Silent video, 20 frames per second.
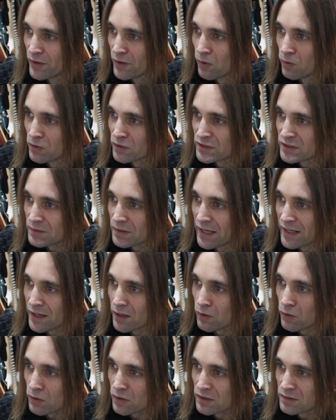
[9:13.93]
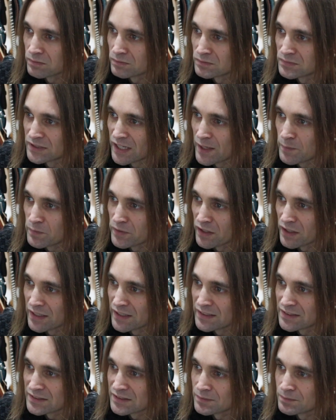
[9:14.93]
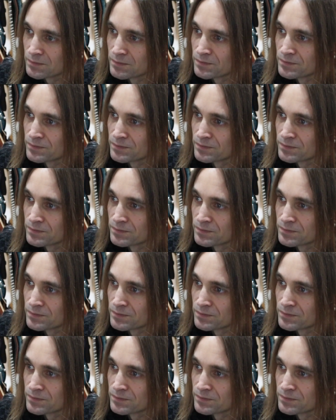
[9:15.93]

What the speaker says: old analog tape delays.